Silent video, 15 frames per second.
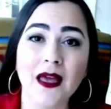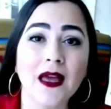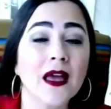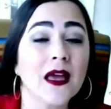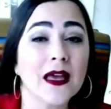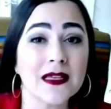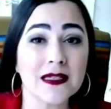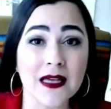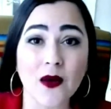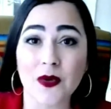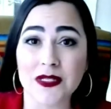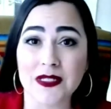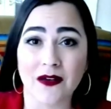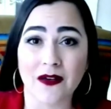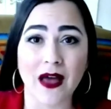is at risk
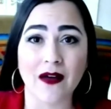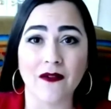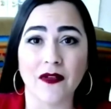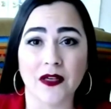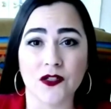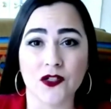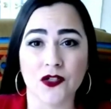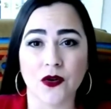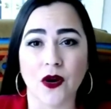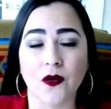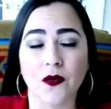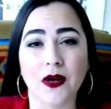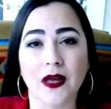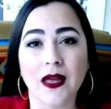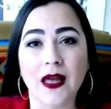of having a stroke.
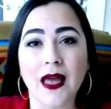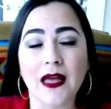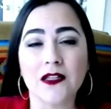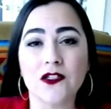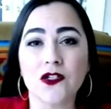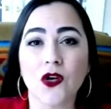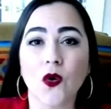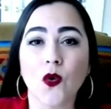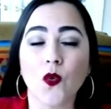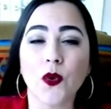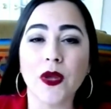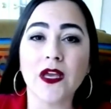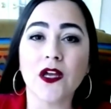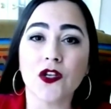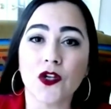And so we
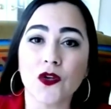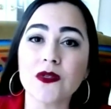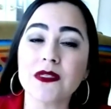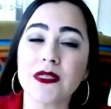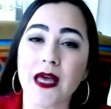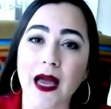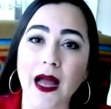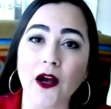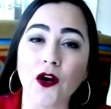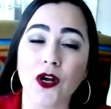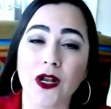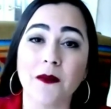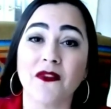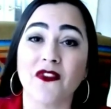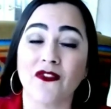can use the acronym
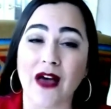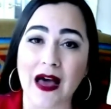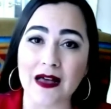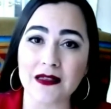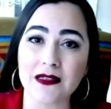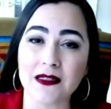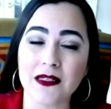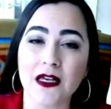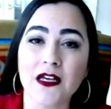FAST